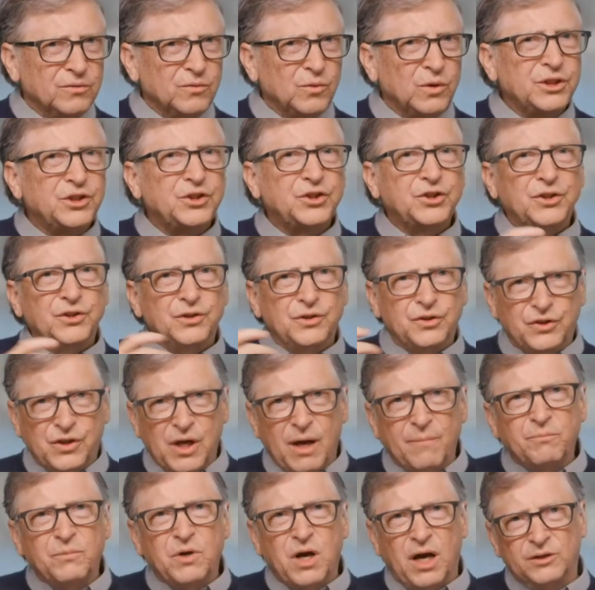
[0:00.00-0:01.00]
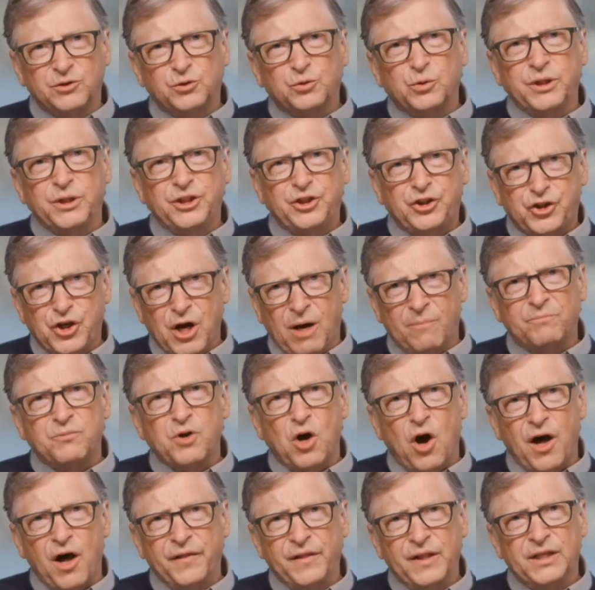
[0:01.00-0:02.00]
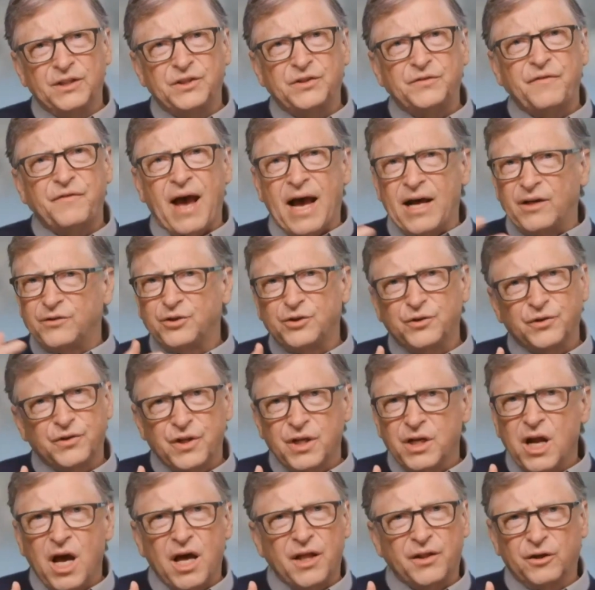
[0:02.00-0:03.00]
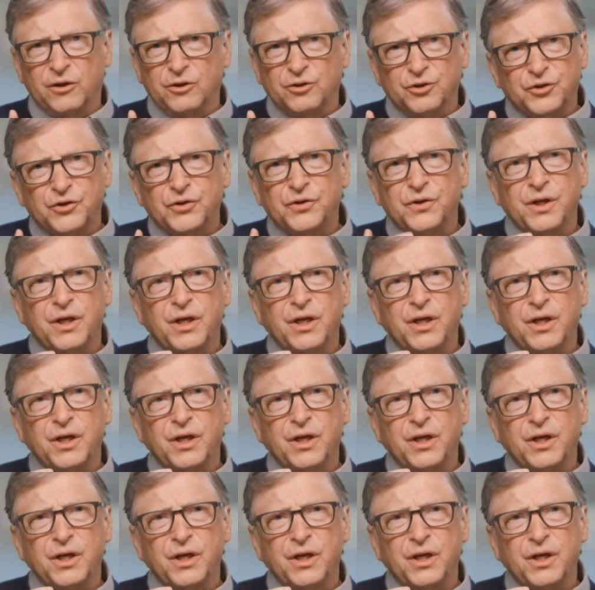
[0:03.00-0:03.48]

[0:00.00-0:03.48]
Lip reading: which some countries jumped on this faster than others,